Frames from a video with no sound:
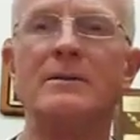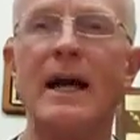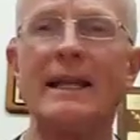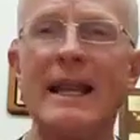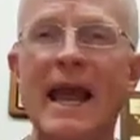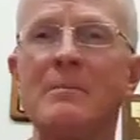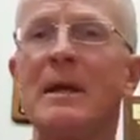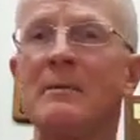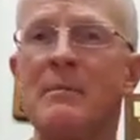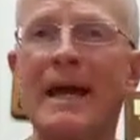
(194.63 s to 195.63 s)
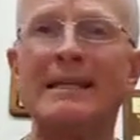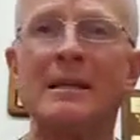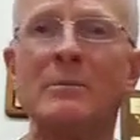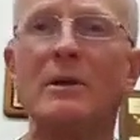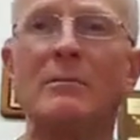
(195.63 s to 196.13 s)
dynamic
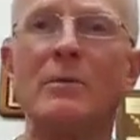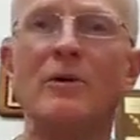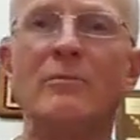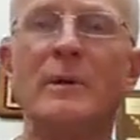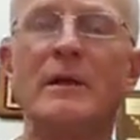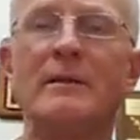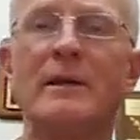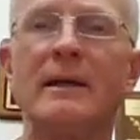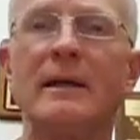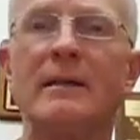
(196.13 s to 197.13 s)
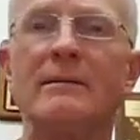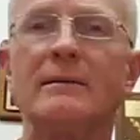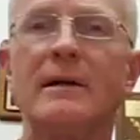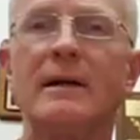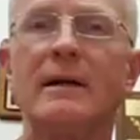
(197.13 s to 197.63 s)
mandibular movement,
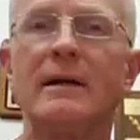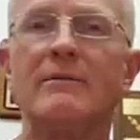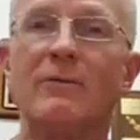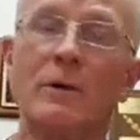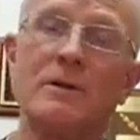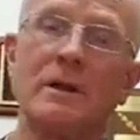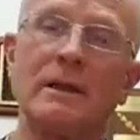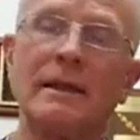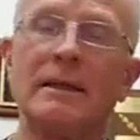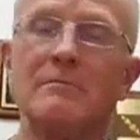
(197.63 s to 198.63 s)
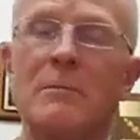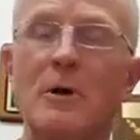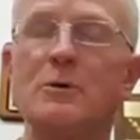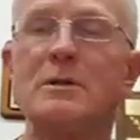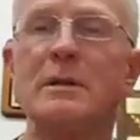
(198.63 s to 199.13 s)
and fortunately in
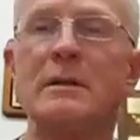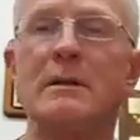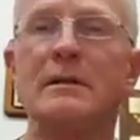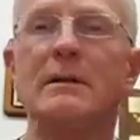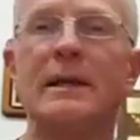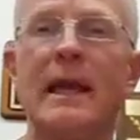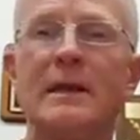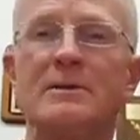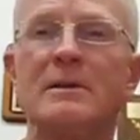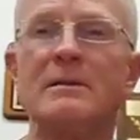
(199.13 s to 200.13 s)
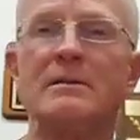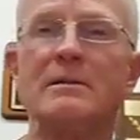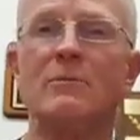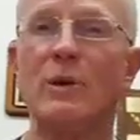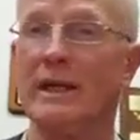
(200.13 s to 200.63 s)
most
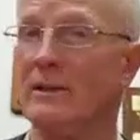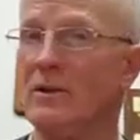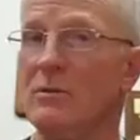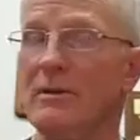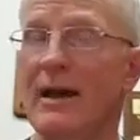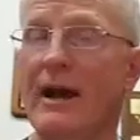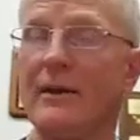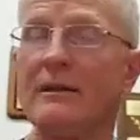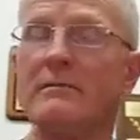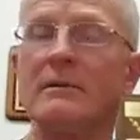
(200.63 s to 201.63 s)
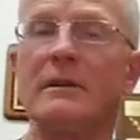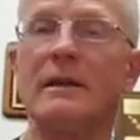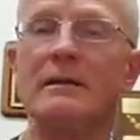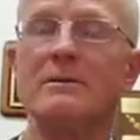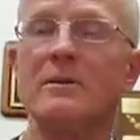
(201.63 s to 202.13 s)
cases we can do without it,
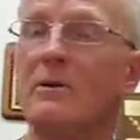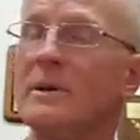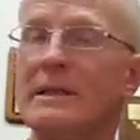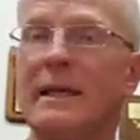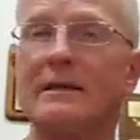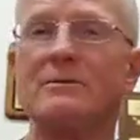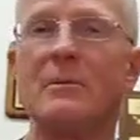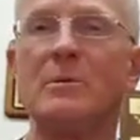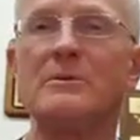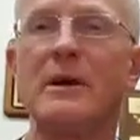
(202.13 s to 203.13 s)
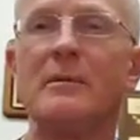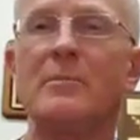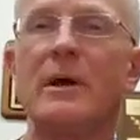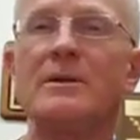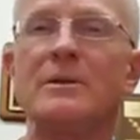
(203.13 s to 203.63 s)
and so we take a triple tray
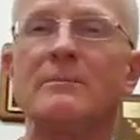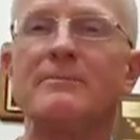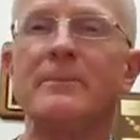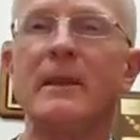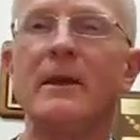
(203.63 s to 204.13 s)
impression.